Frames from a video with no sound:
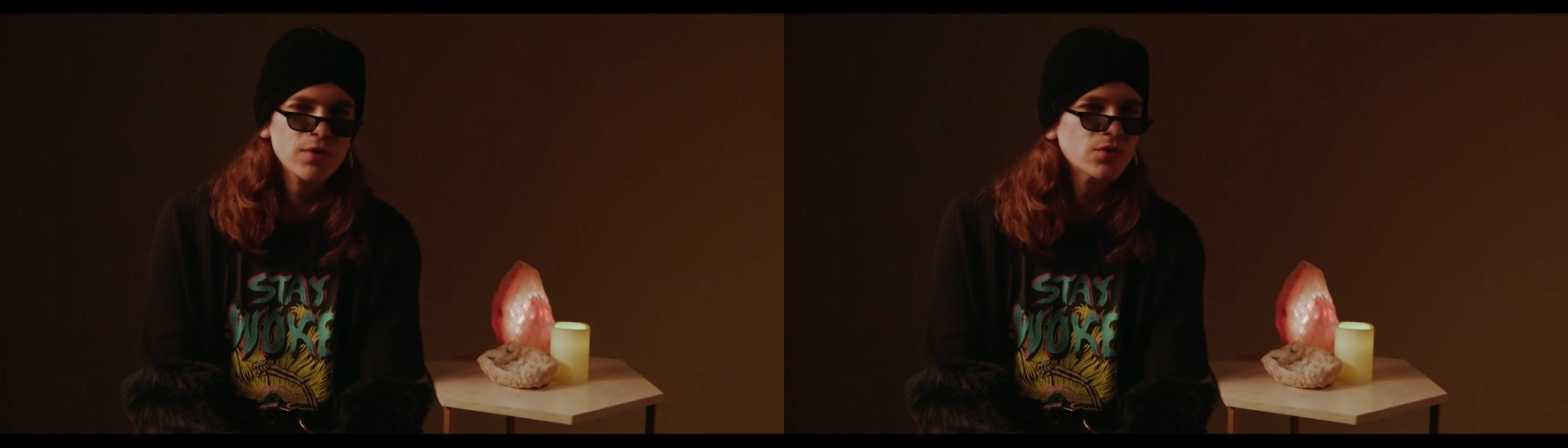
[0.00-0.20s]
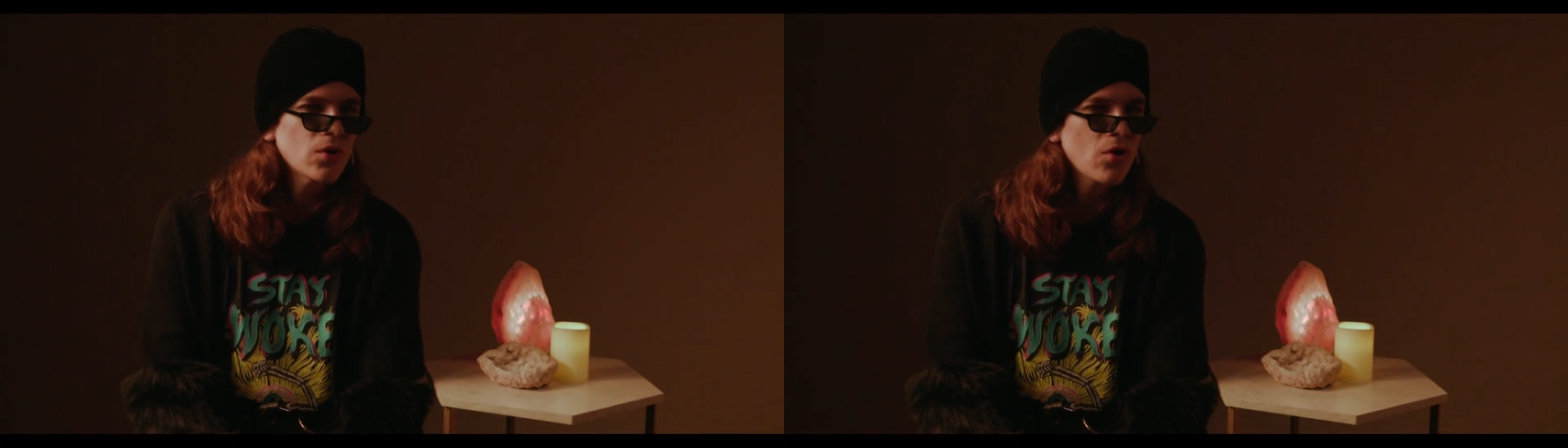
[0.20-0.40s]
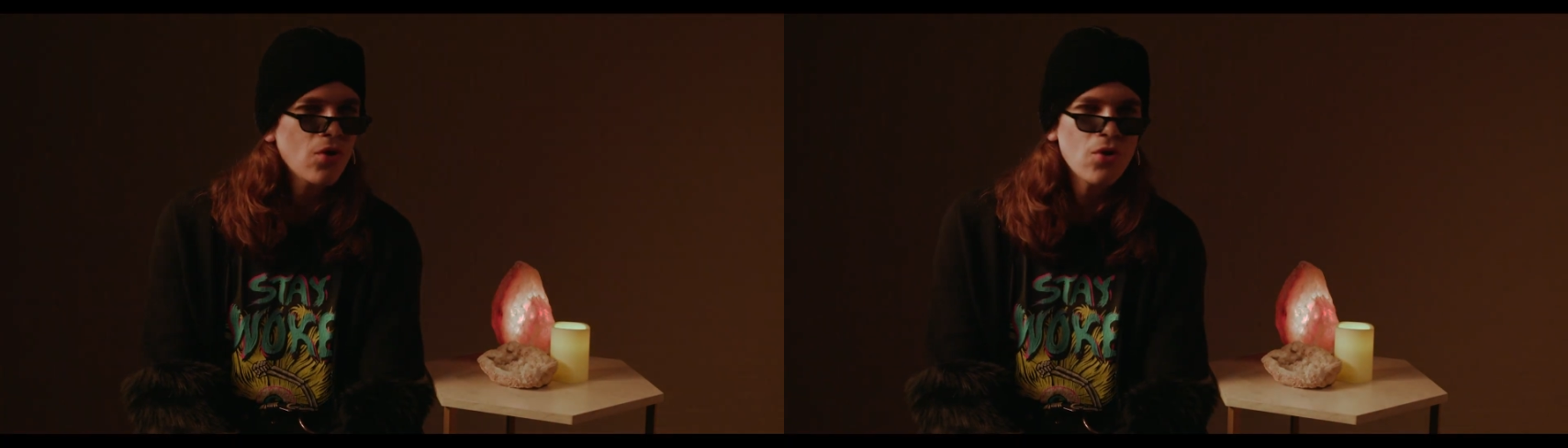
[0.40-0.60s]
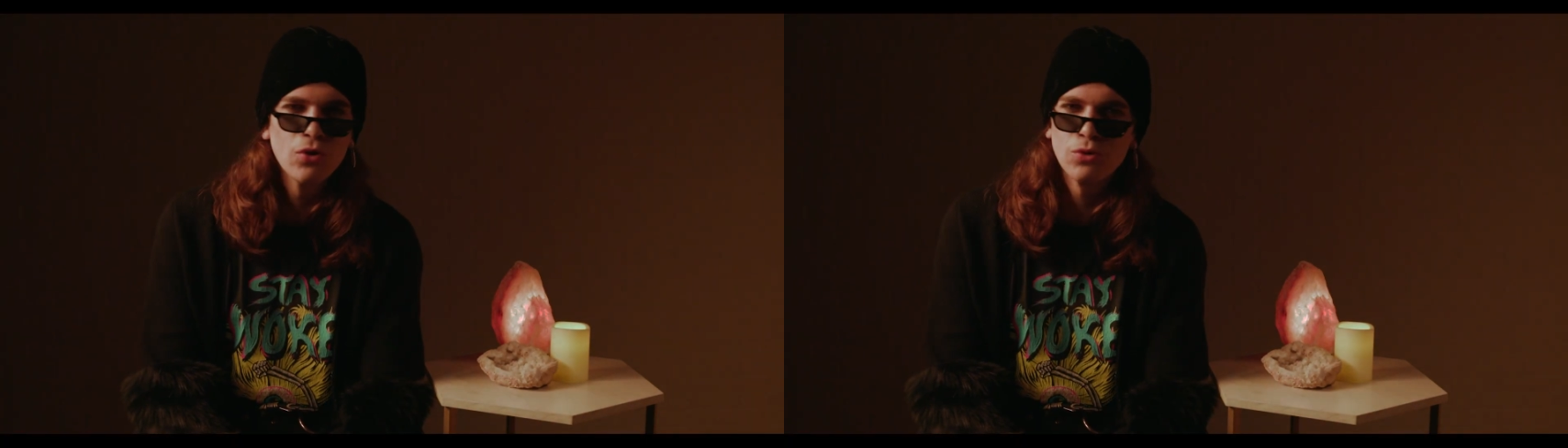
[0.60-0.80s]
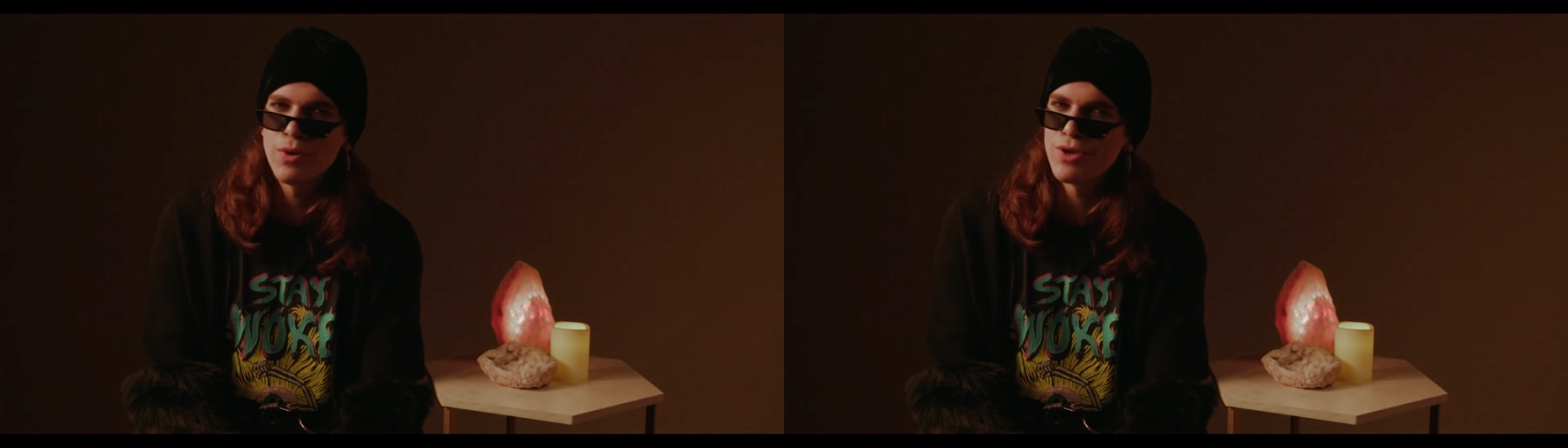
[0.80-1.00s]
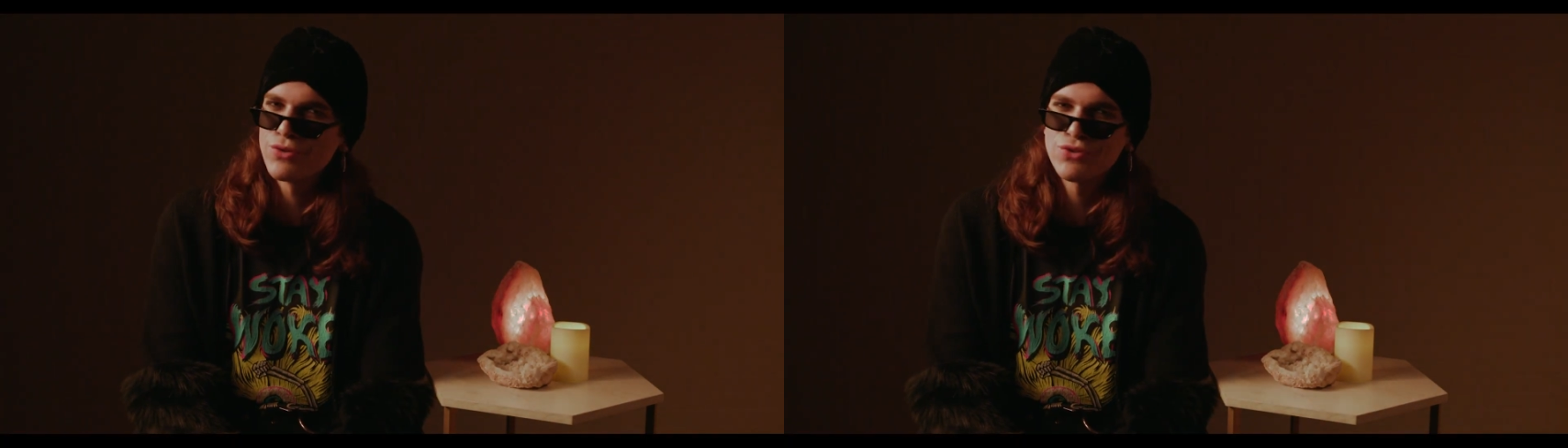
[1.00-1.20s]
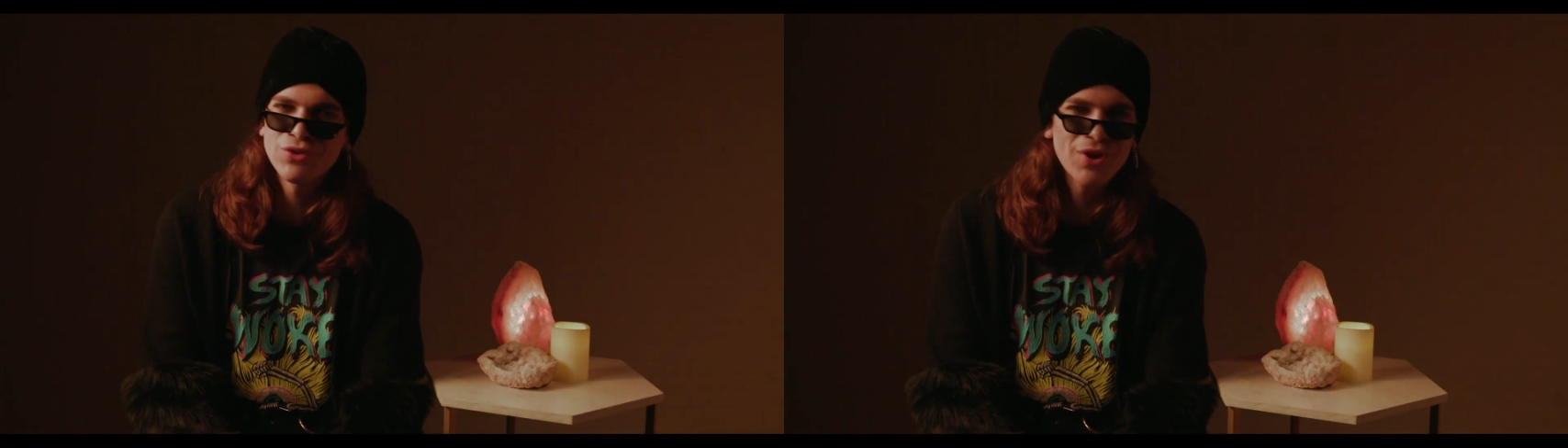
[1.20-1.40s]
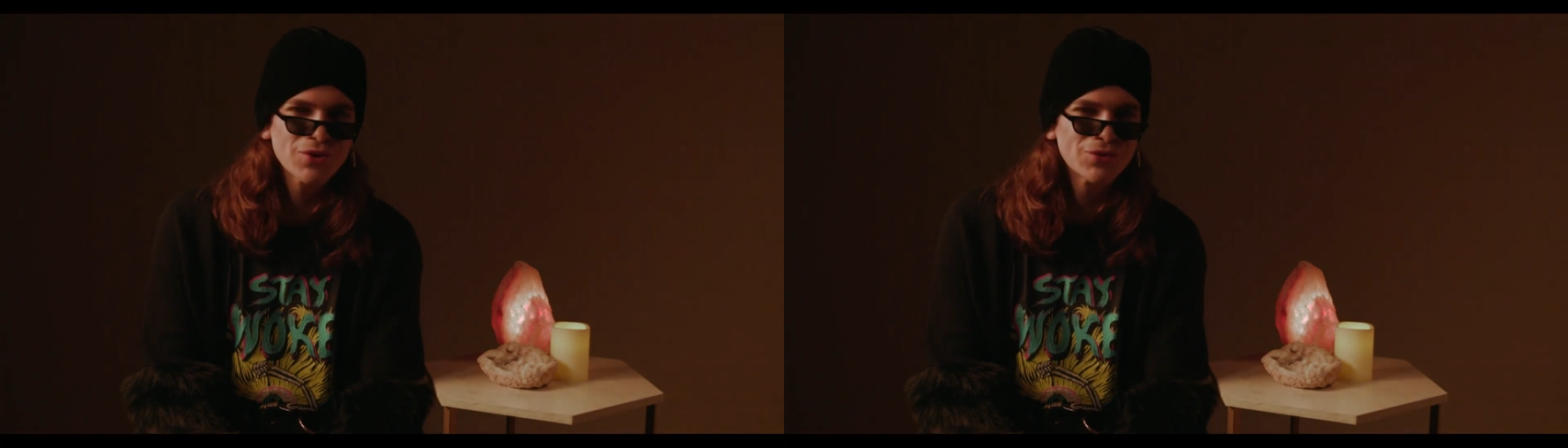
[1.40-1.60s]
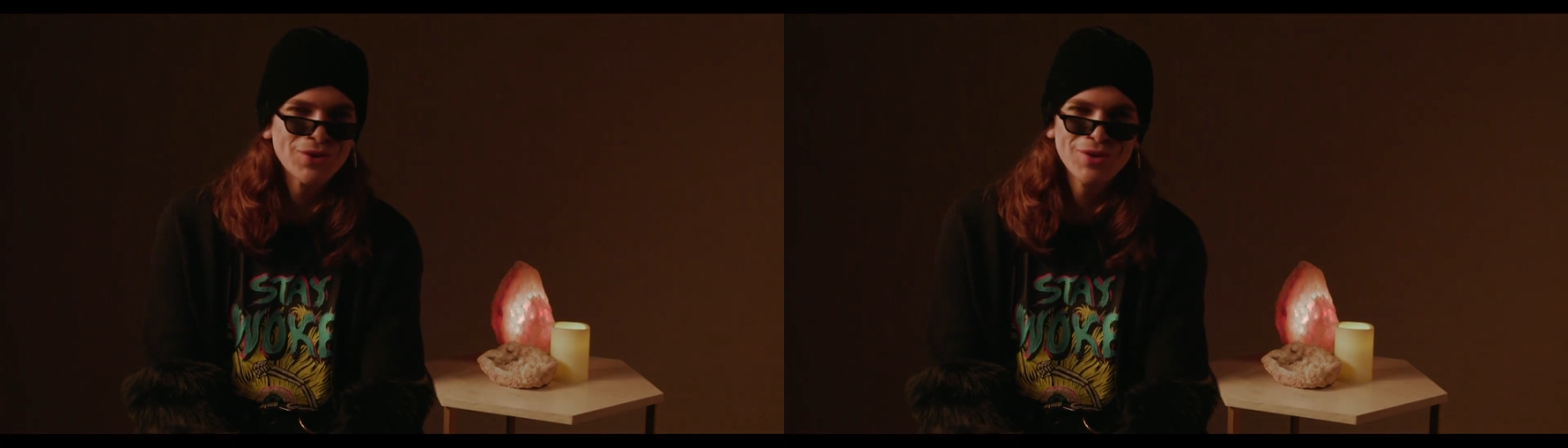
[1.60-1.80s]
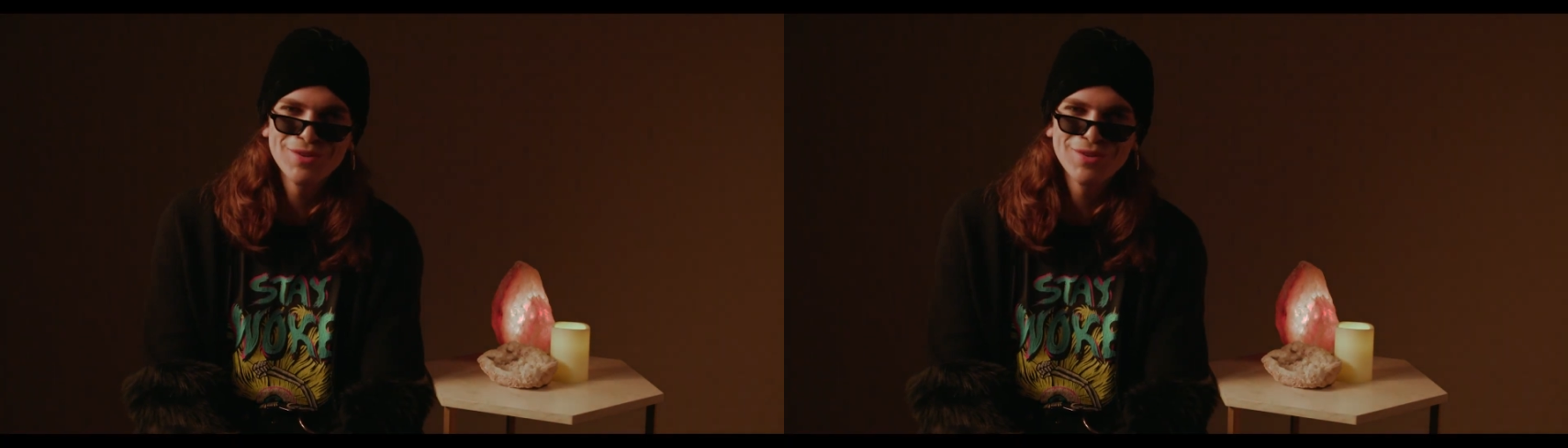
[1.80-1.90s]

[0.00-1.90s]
is always sexy.